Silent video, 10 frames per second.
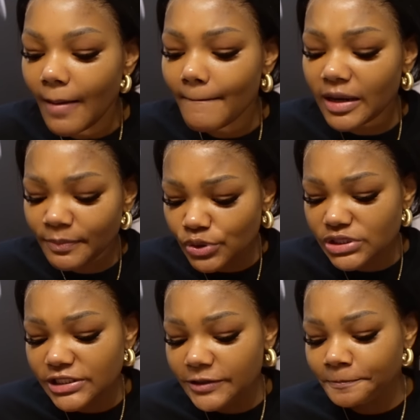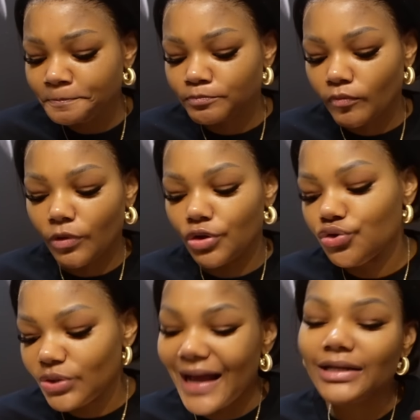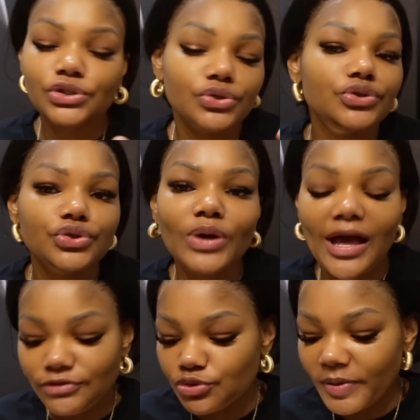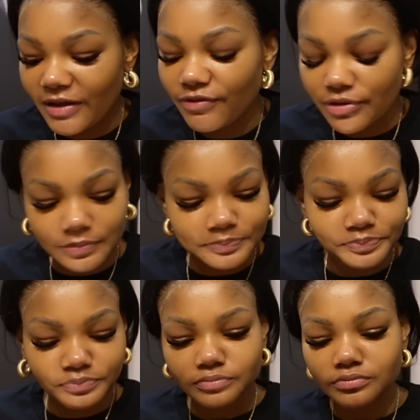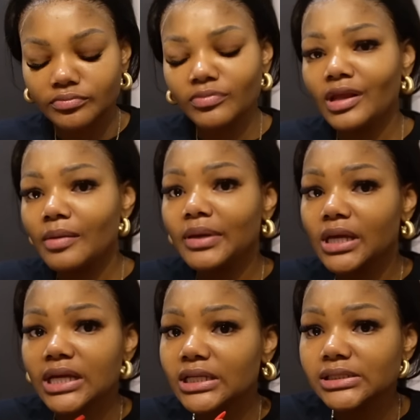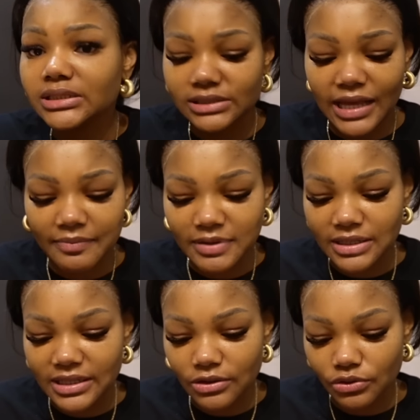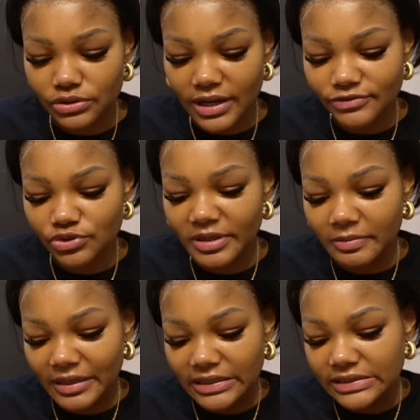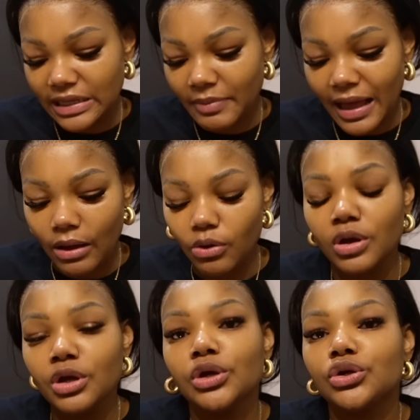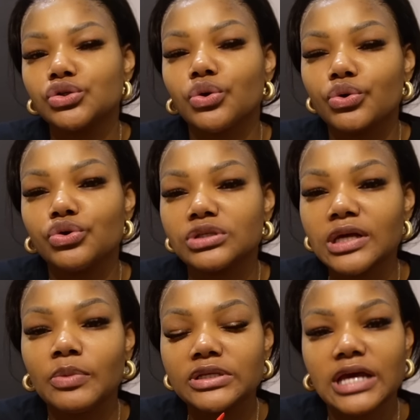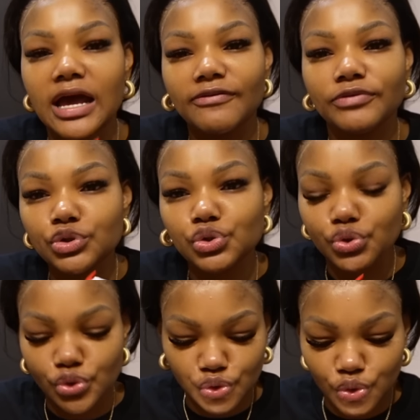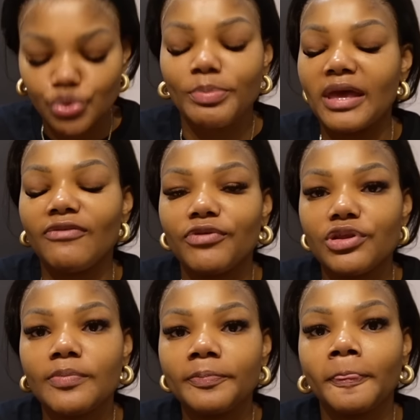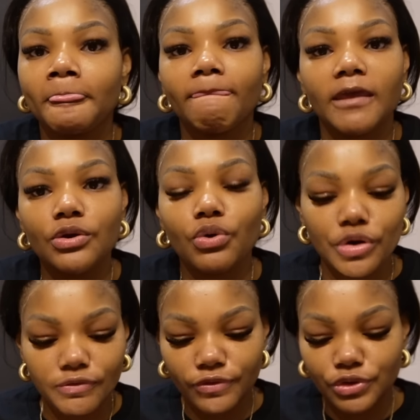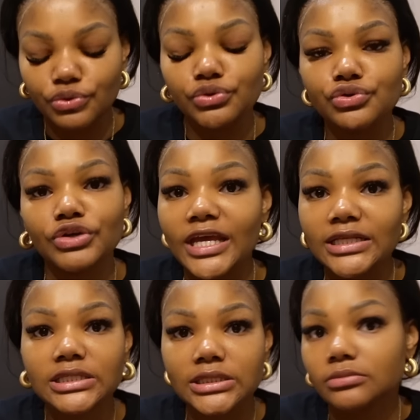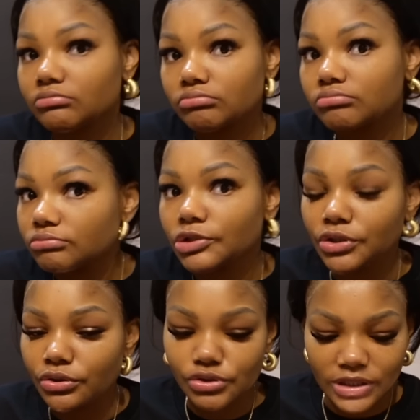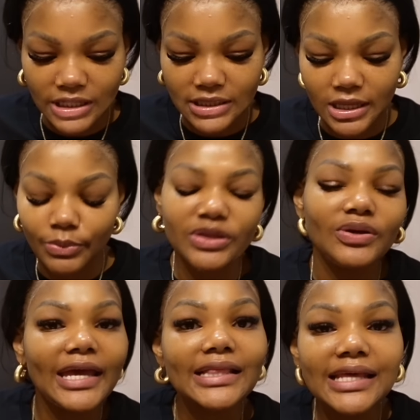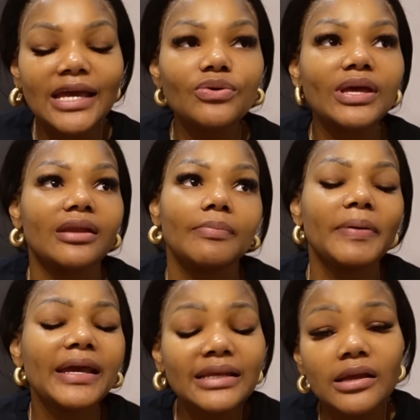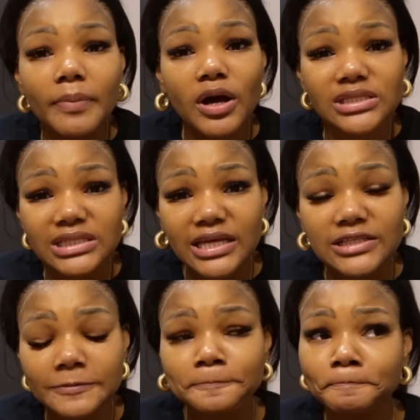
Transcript: But mostly, you kind of sort of do have to pay for them. Because, I mean, they also have to make money somehow. So you somewhat have to pay for them in order for you to get, you know, to get there. When you get there, you get a picnic basket.